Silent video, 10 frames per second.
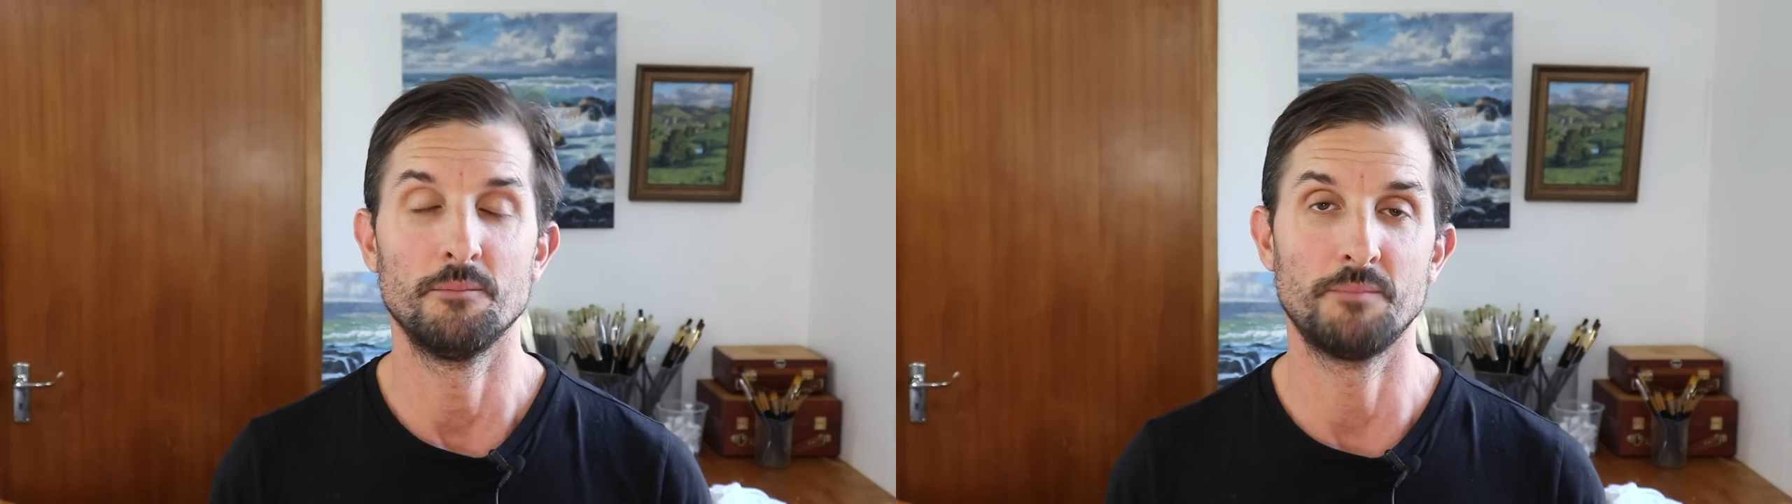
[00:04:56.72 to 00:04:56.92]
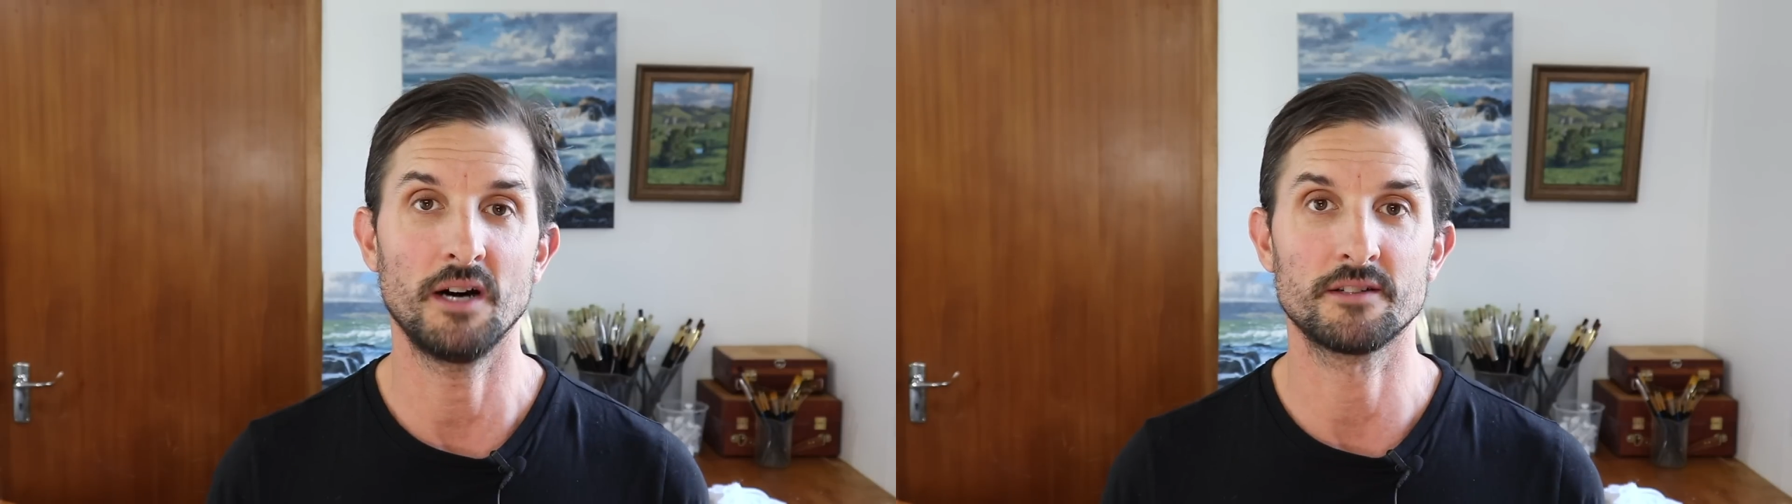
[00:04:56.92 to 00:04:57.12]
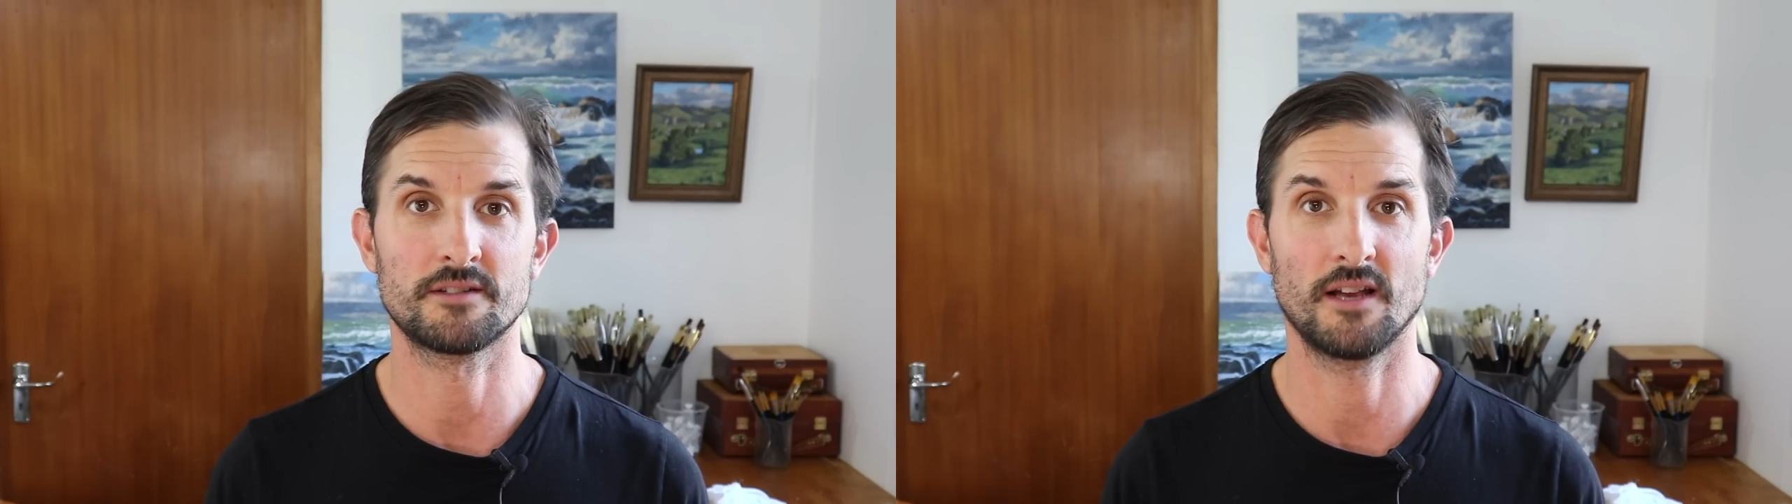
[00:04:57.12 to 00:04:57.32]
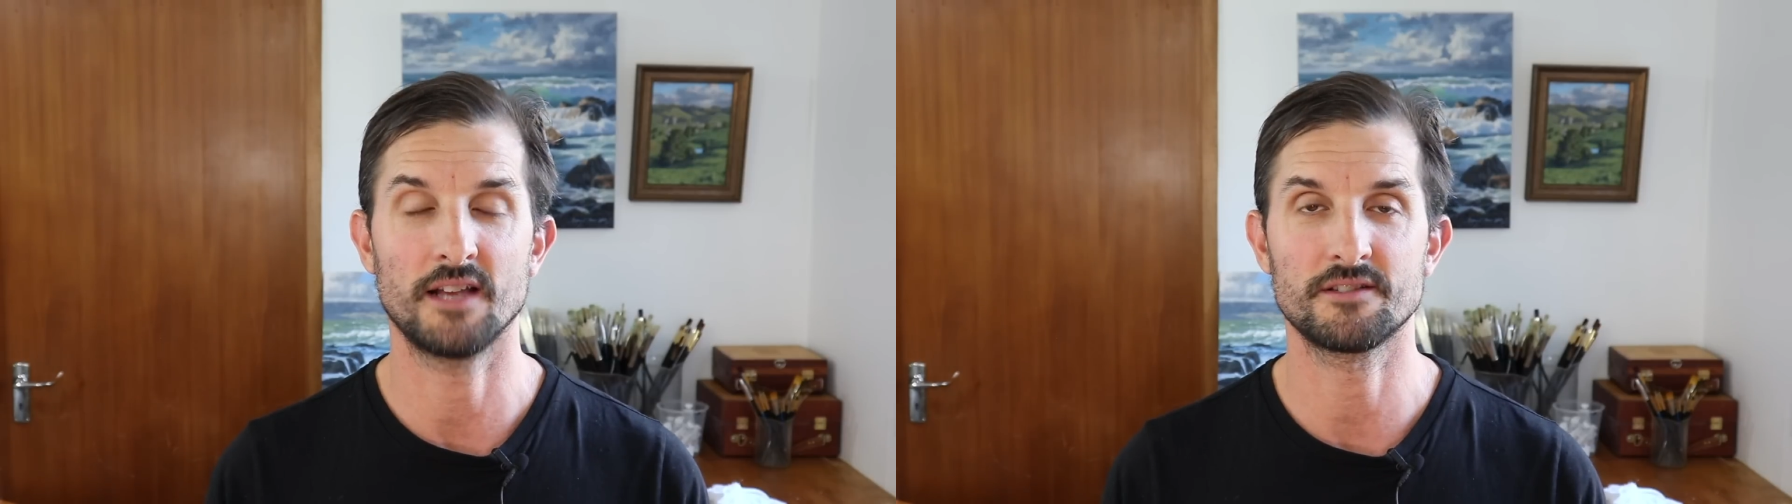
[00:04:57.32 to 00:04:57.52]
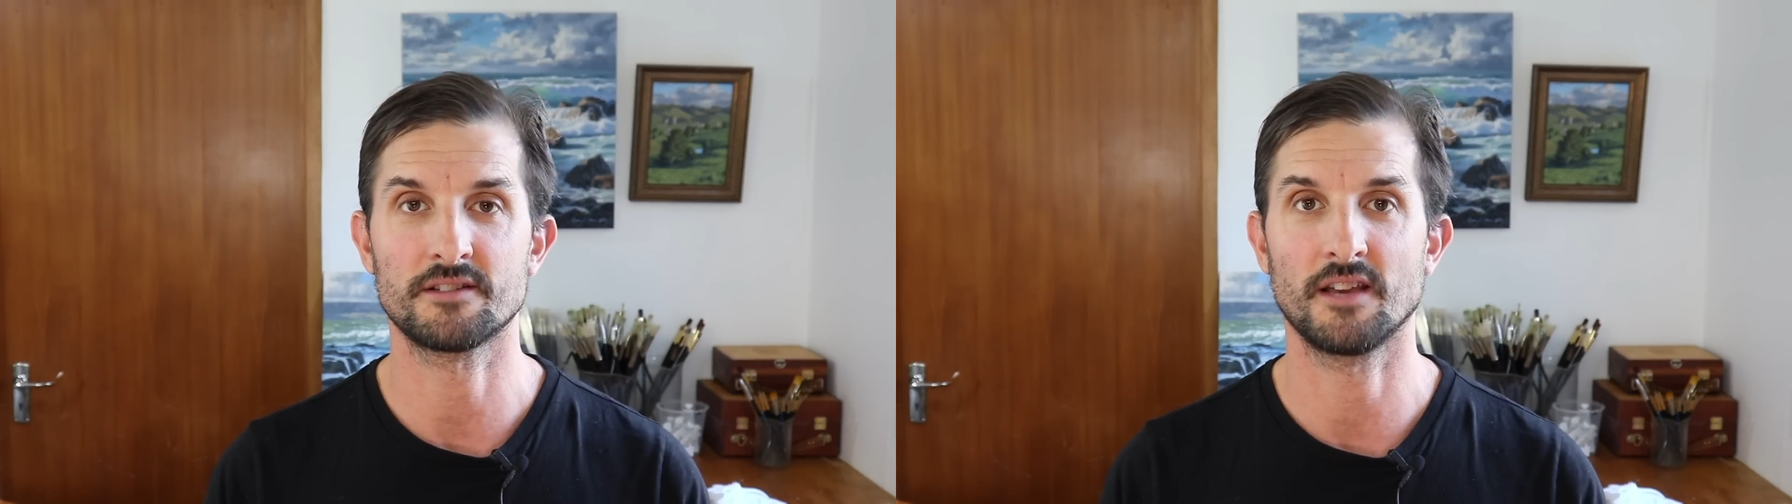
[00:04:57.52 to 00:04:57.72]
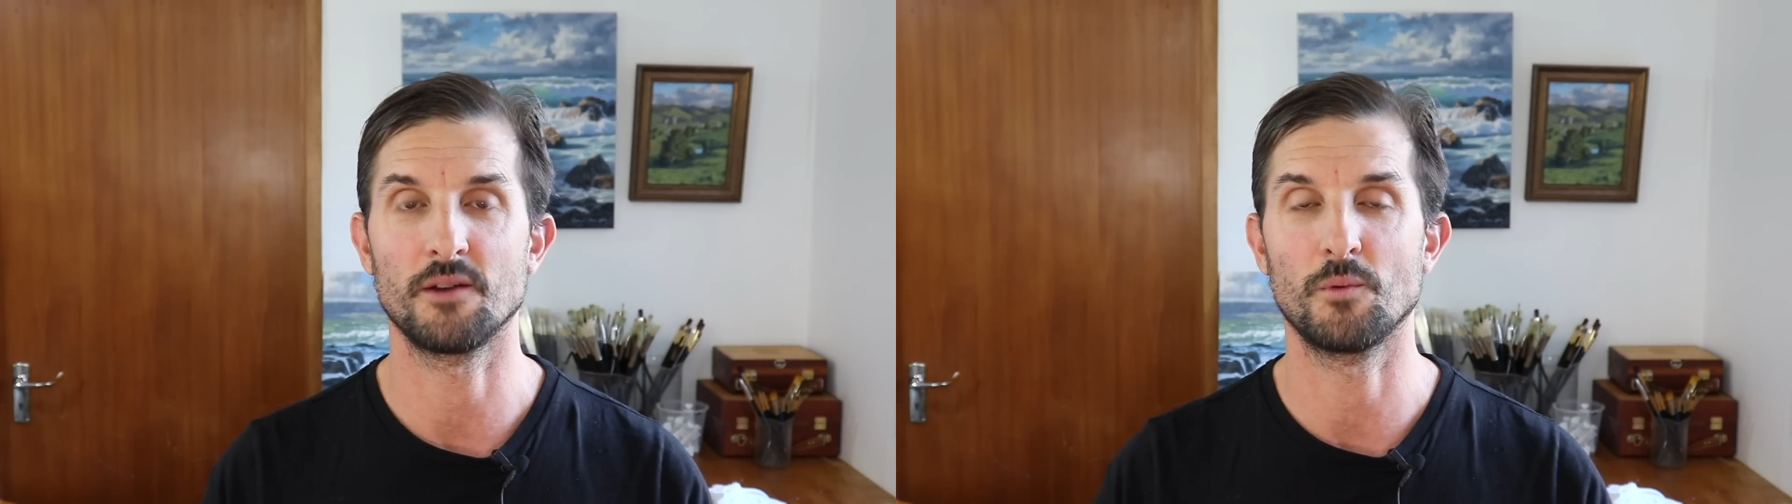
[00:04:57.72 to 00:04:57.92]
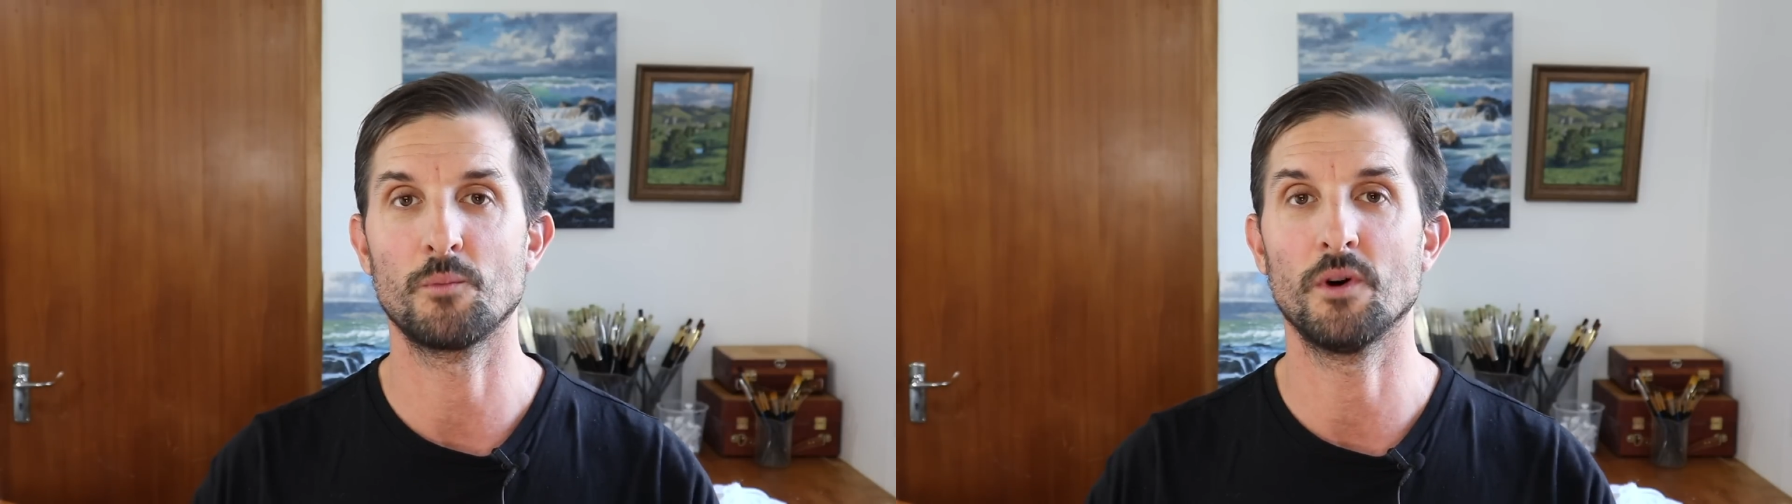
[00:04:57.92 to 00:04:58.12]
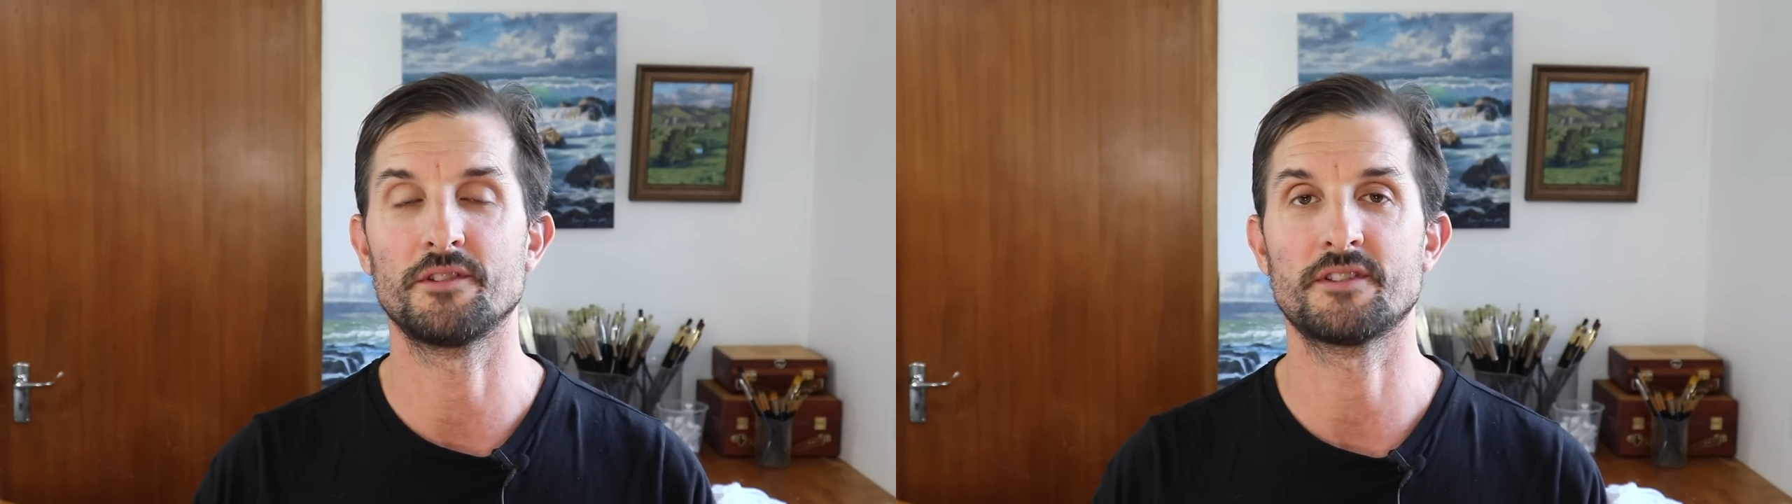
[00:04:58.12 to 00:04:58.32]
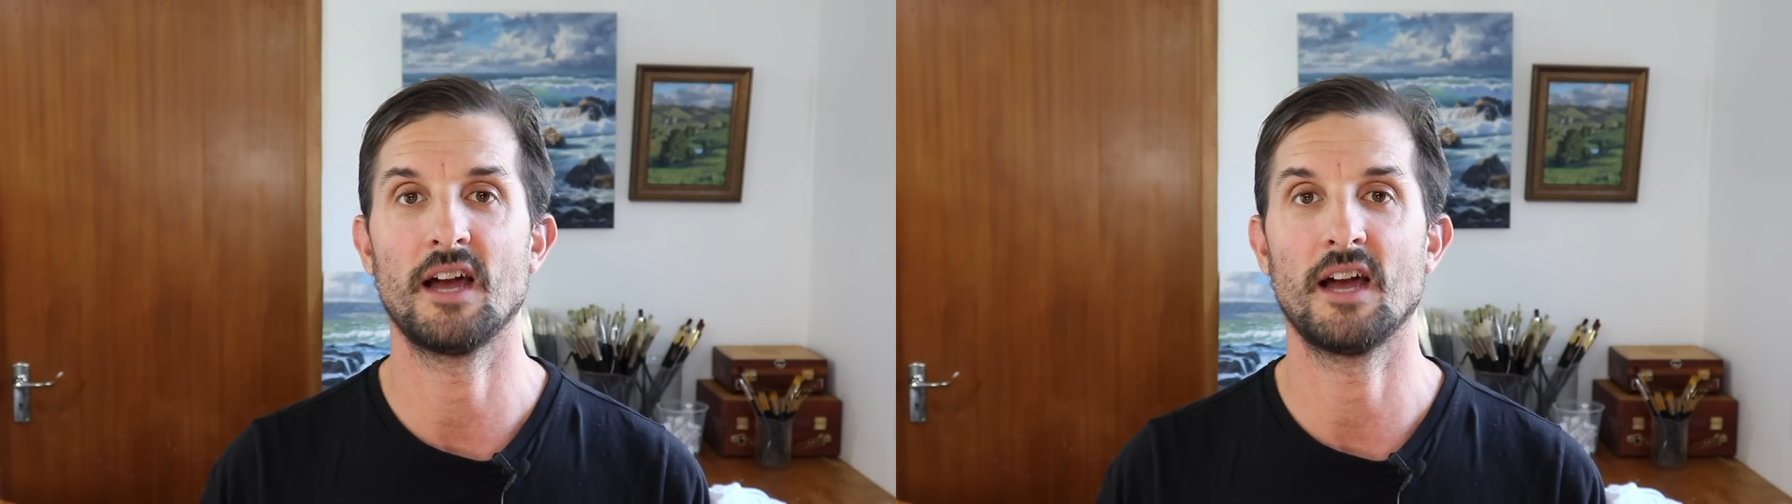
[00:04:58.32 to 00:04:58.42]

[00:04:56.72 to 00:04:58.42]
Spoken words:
But as I say, we want